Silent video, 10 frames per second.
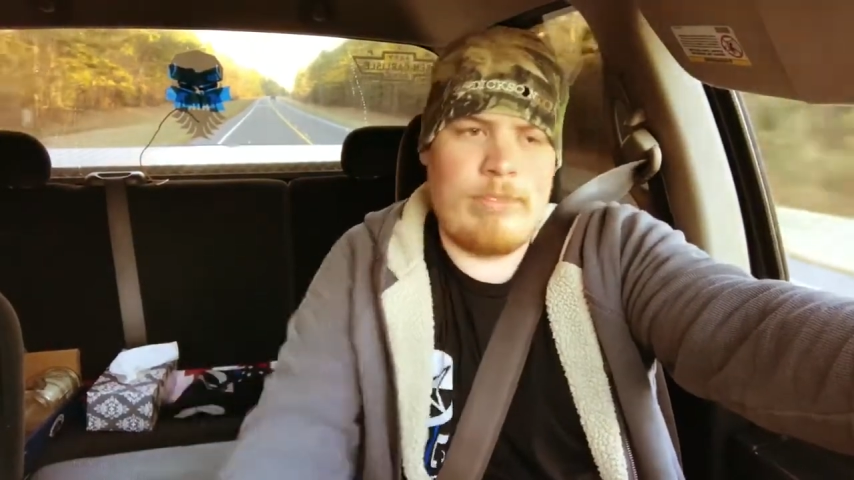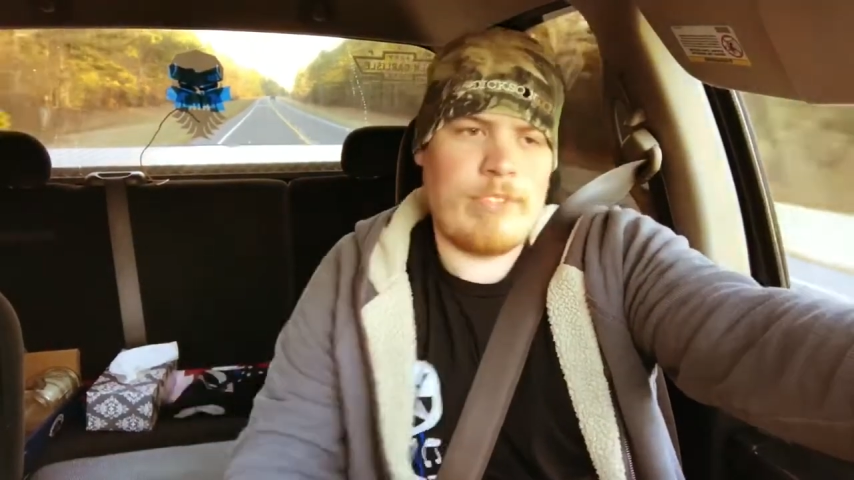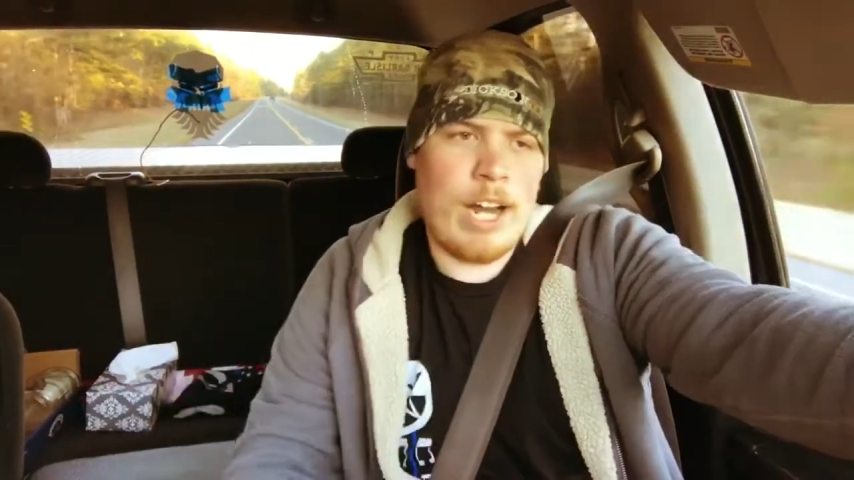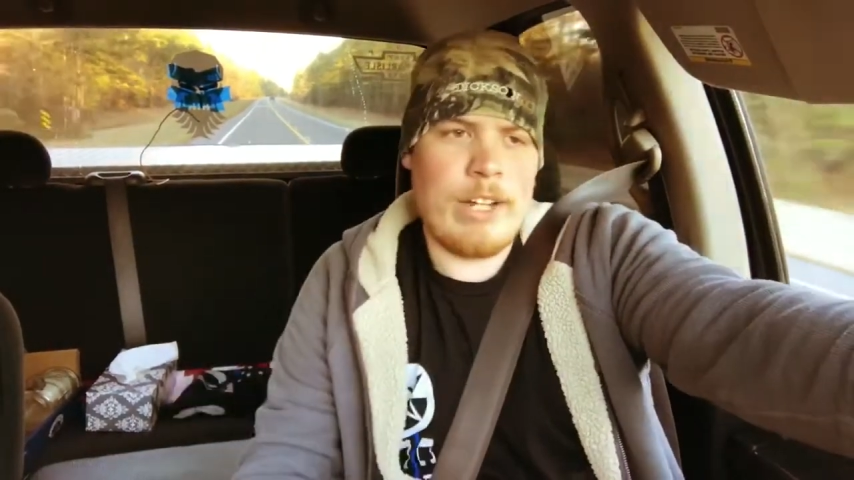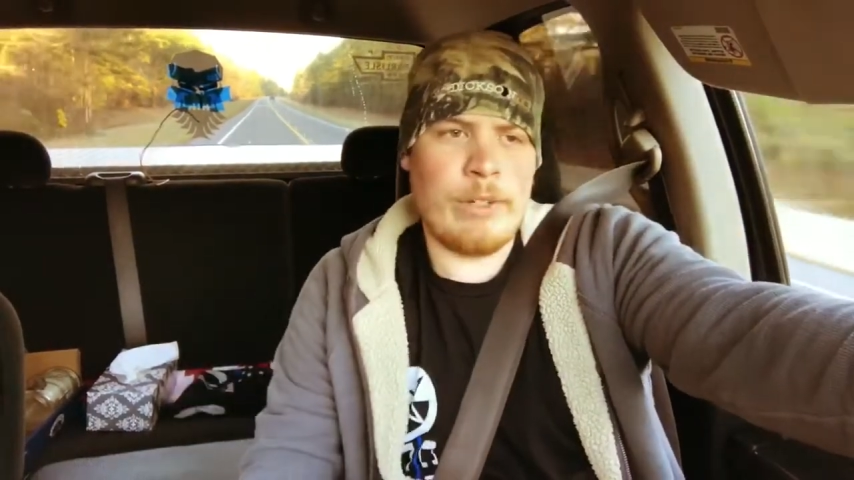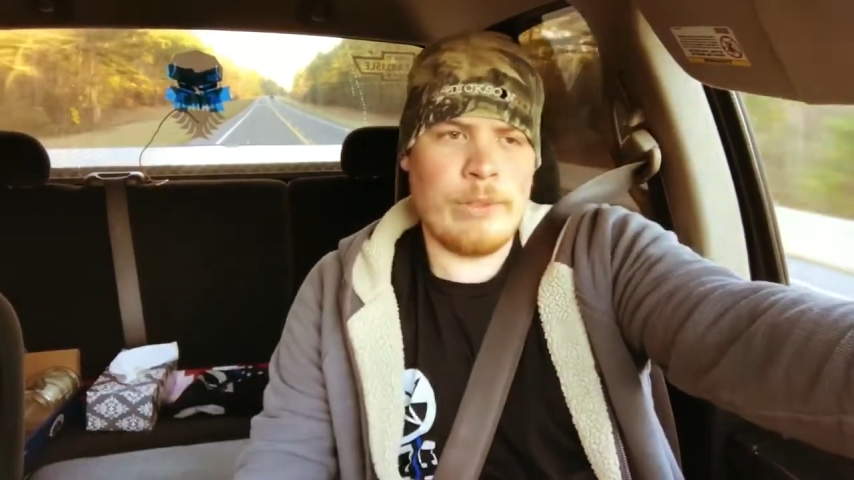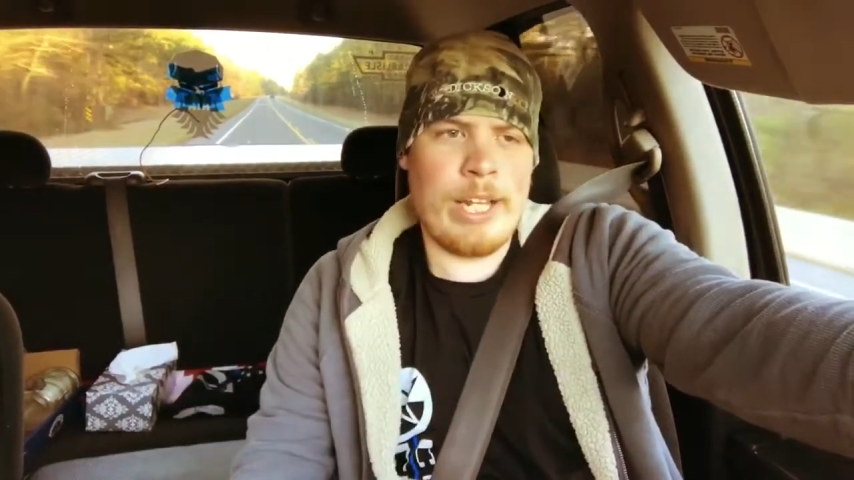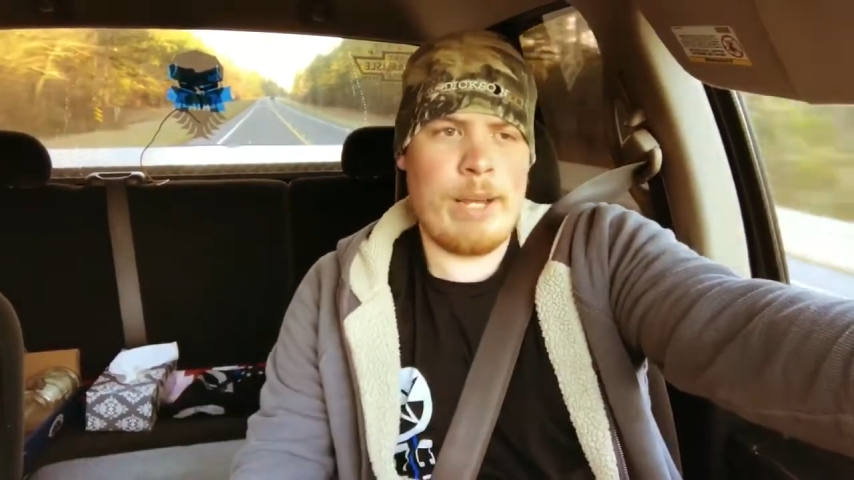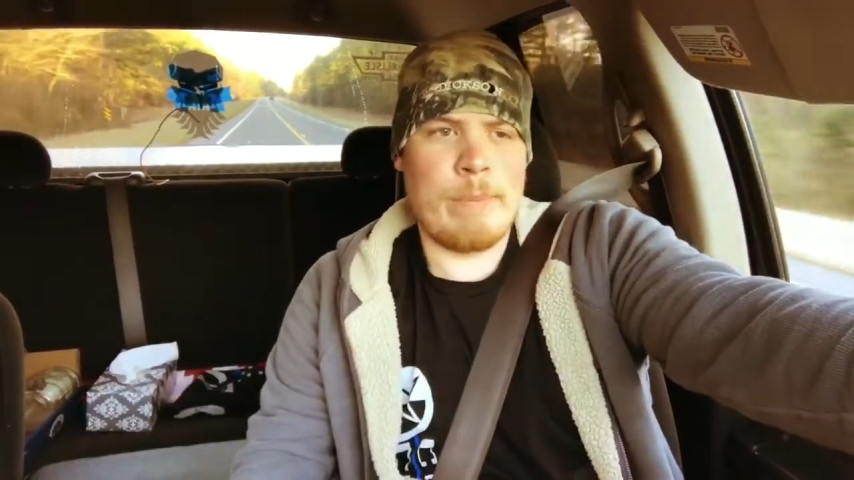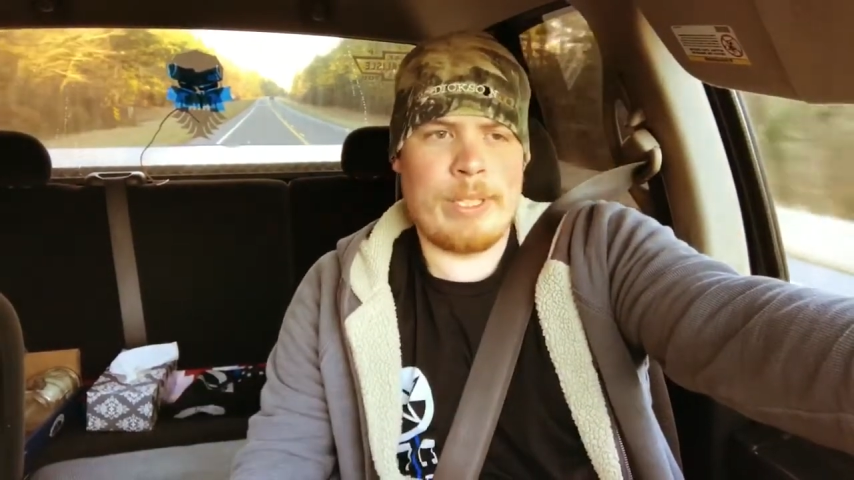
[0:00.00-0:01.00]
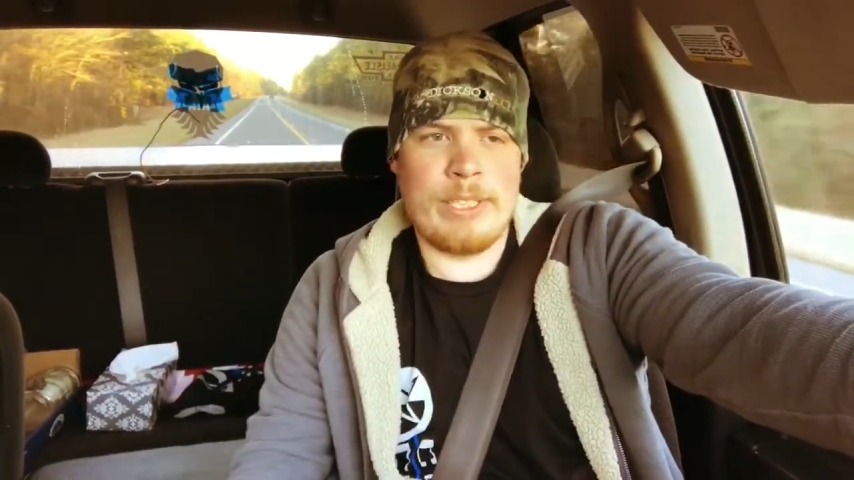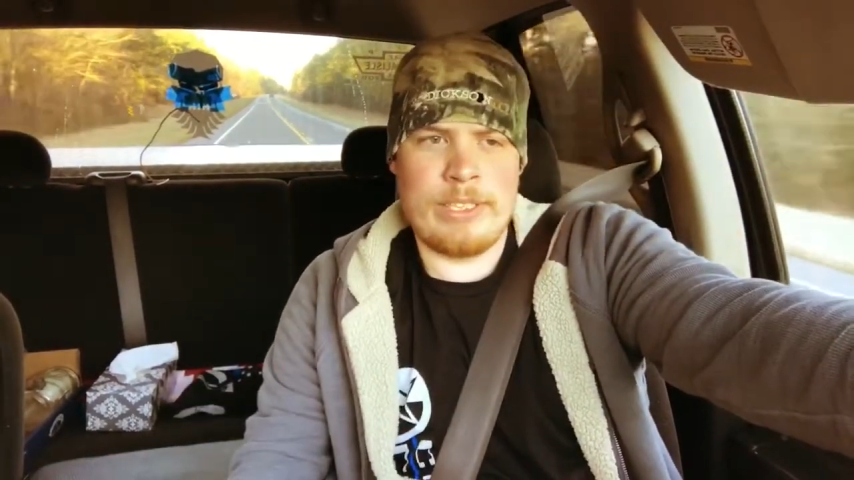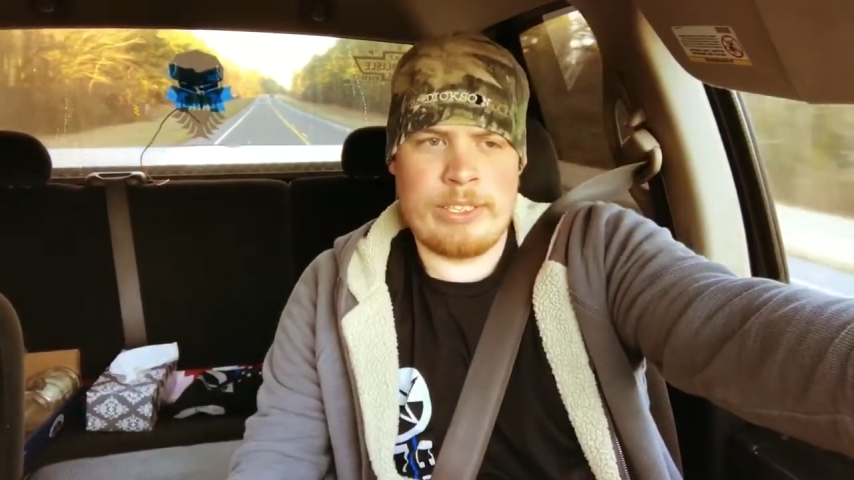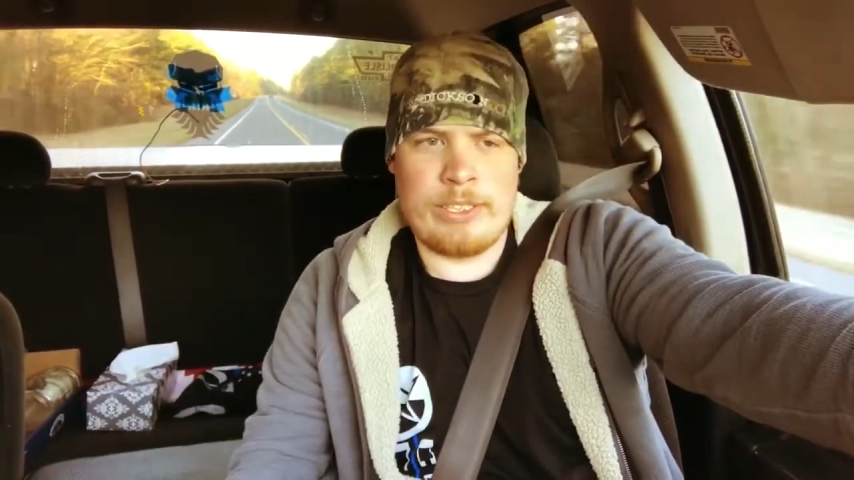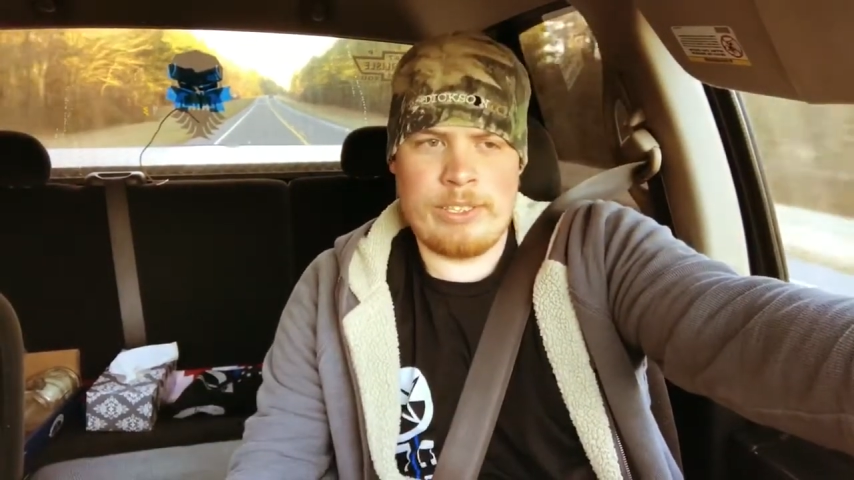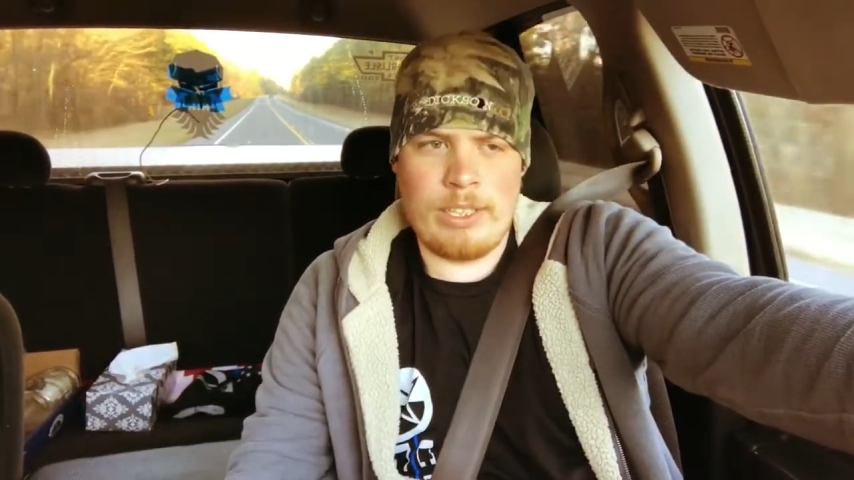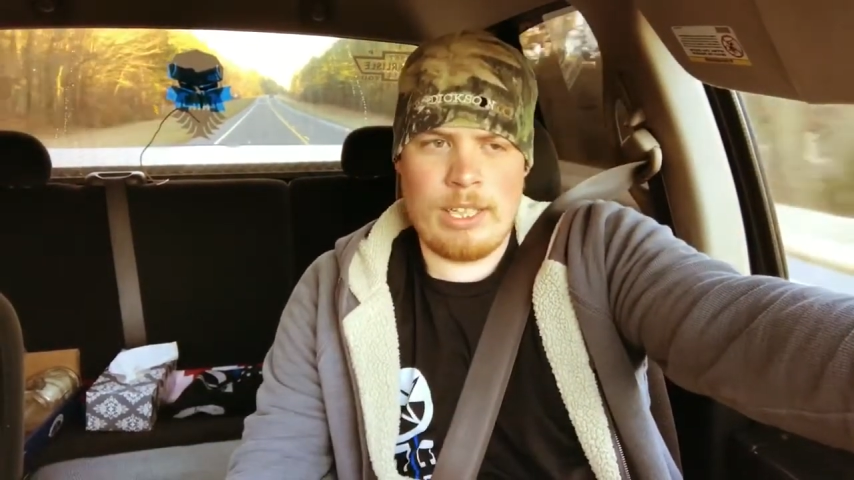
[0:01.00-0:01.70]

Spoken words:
fond on that, because